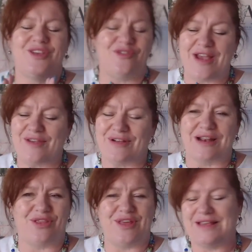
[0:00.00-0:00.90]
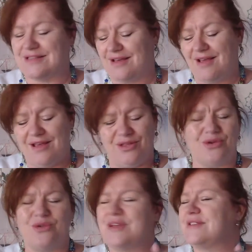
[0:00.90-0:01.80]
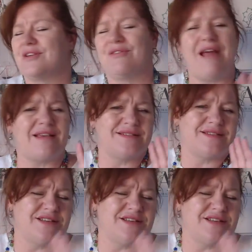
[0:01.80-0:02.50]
your favourite little things, the cookies, the crackers,